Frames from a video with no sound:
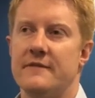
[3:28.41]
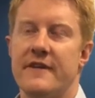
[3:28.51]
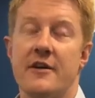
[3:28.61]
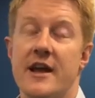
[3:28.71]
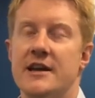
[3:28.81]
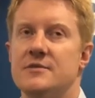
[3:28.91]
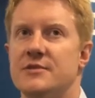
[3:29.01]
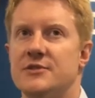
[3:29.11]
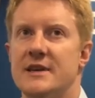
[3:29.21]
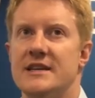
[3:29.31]
variation
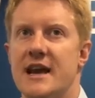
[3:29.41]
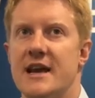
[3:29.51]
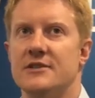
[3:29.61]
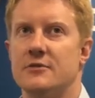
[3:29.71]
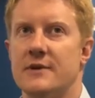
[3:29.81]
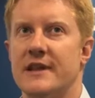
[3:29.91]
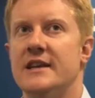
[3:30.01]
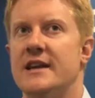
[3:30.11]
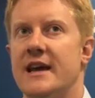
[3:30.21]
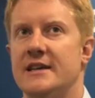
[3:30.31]
between days or
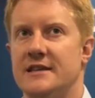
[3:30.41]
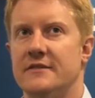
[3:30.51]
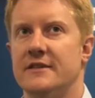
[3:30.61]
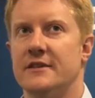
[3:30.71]
within days even,